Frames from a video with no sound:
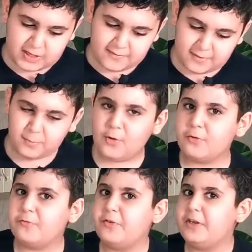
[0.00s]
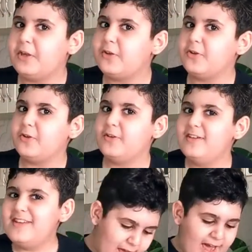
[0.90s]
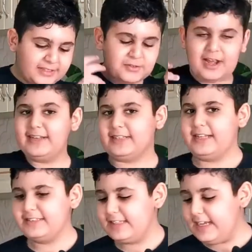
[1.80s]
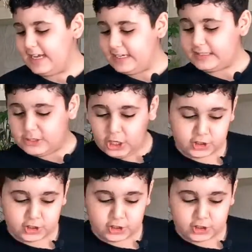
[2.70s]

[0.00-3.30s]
we give it more vinegar. But as you guys can see, it